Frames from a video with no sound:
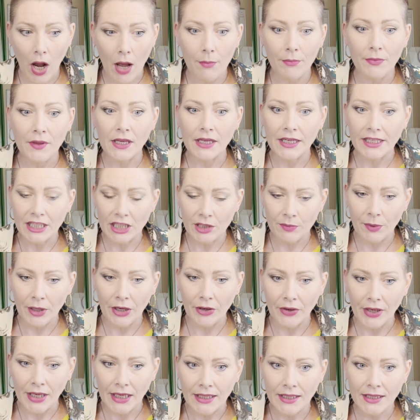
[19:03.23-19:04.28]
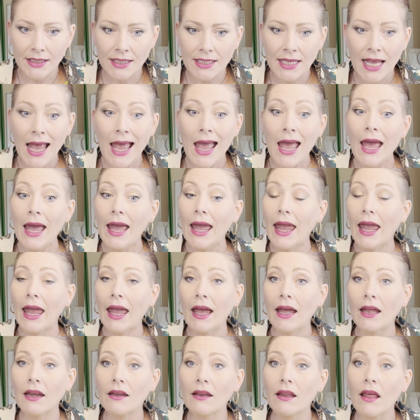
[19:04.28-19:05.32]
the experience,
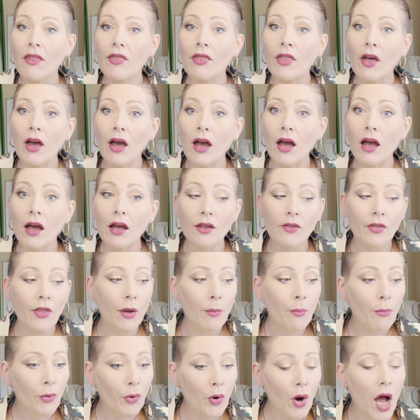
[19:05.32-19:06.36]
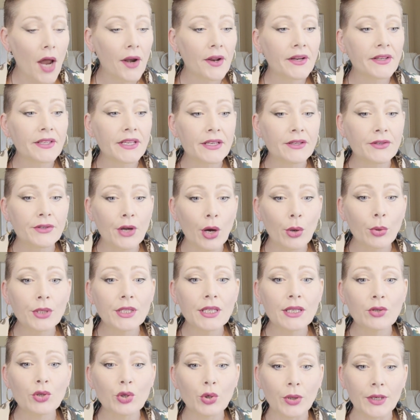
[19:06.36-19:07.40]
and the product and
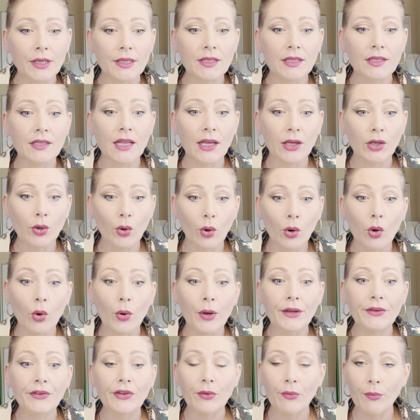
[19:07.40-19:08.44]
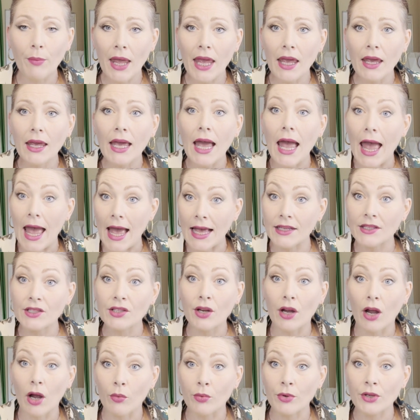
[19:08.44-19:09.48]
dosing choices that you're going to make as
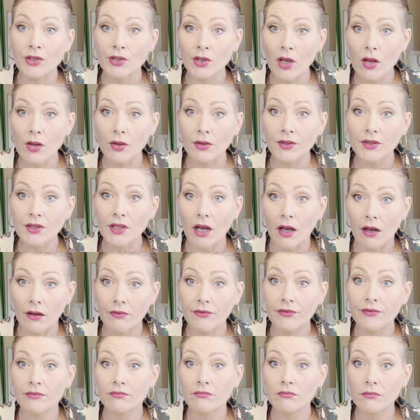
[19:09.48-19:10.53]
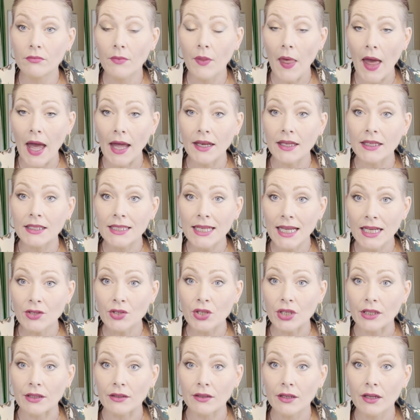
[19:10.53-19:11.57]
a result of that
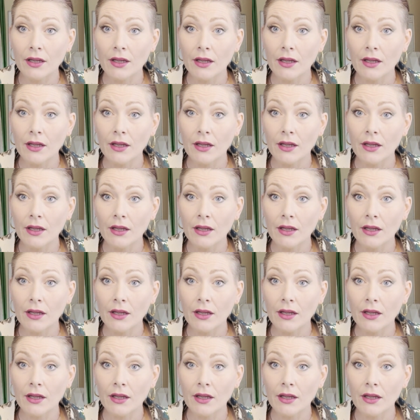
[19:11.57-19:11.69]
intention.